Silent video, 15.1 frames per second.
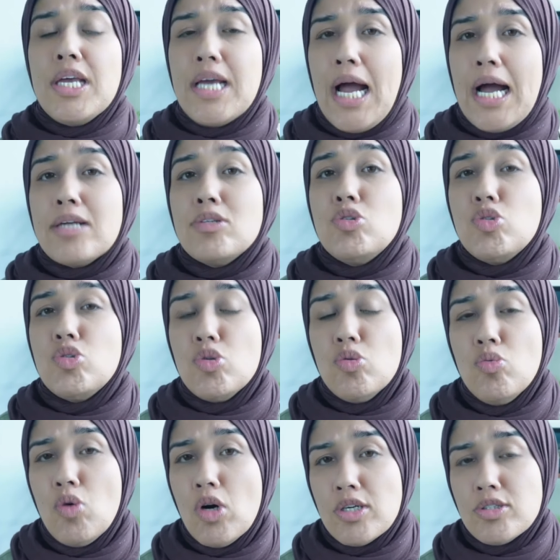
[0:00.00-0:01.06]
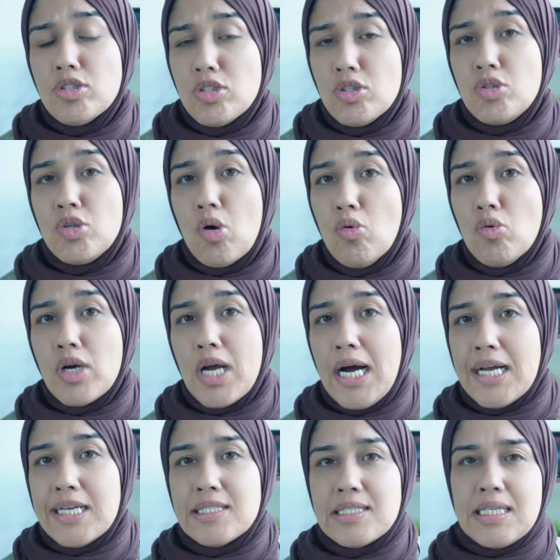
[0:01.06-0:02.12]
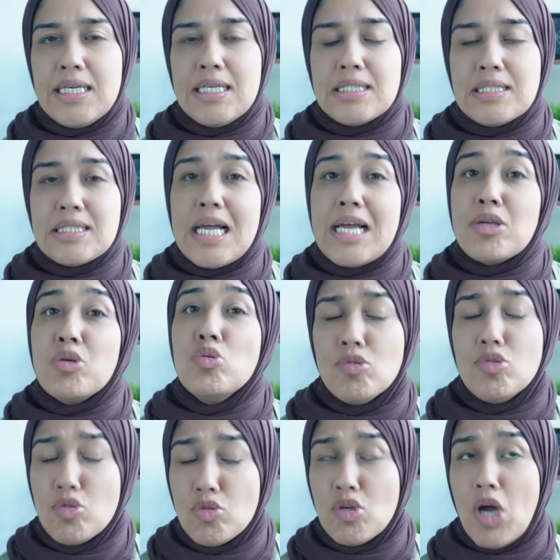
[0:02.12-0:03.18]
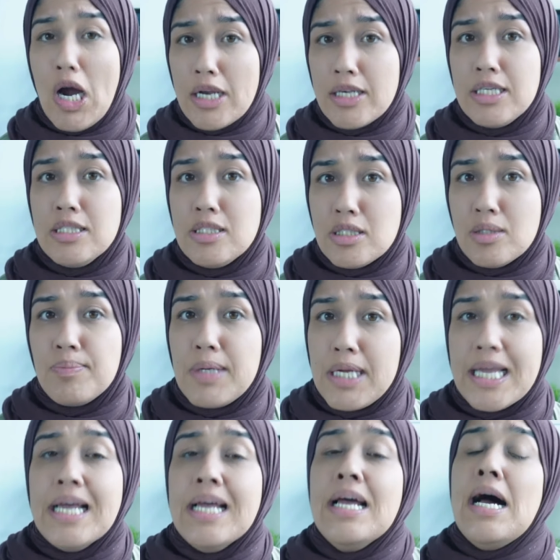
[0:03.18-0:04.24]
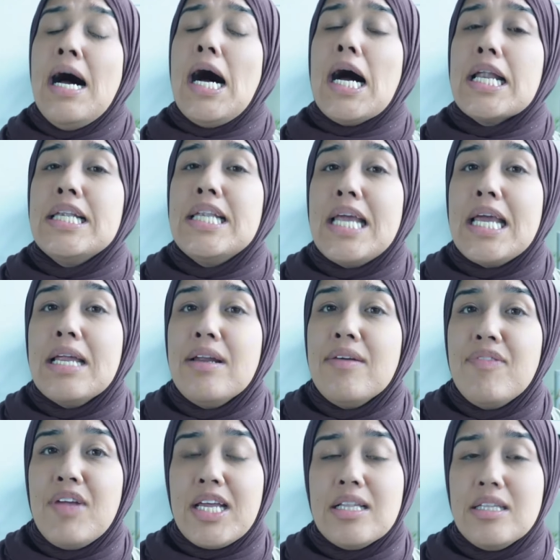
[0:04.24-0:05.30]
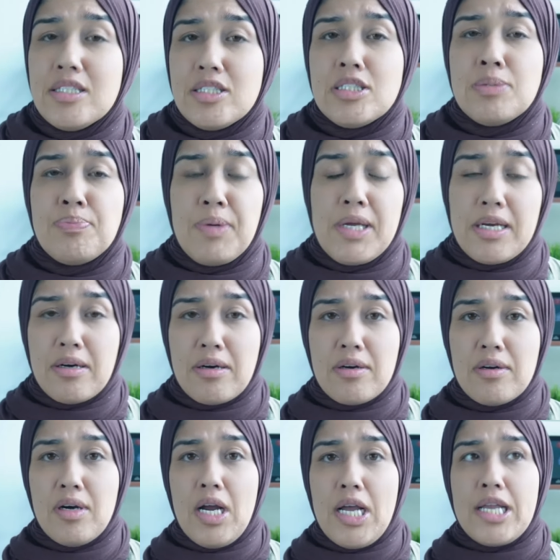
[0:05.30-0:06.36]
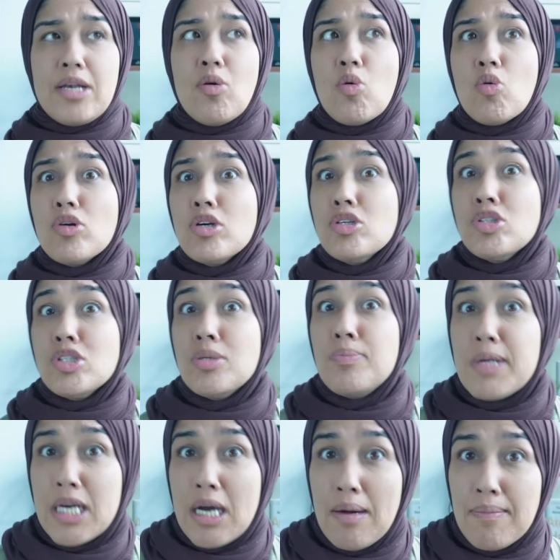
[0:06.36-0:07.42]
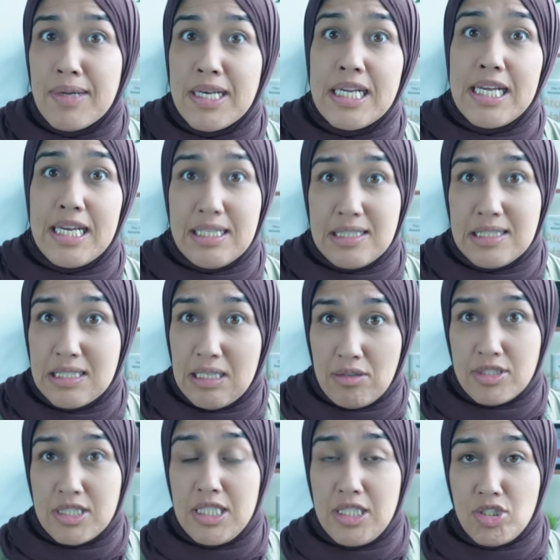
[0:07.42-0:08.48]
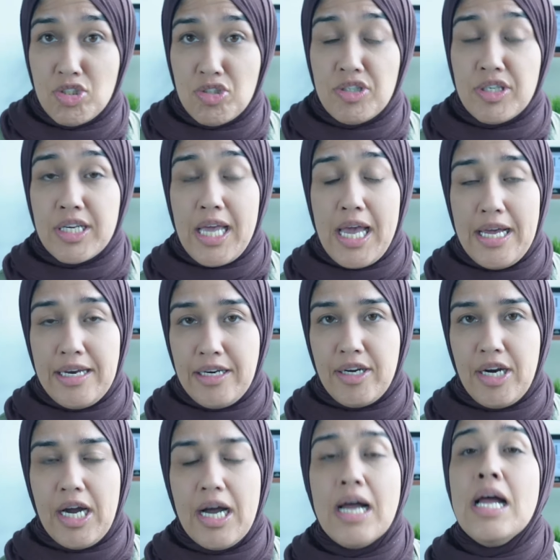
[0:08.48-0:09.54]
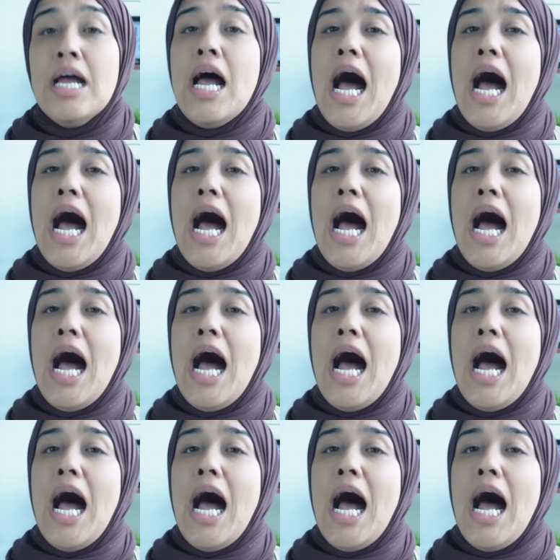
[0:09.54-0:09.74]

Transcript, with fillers: thing I do want to note, guys, is that you do not need to be a native English speaker in order to become an E S L teacher in Canada.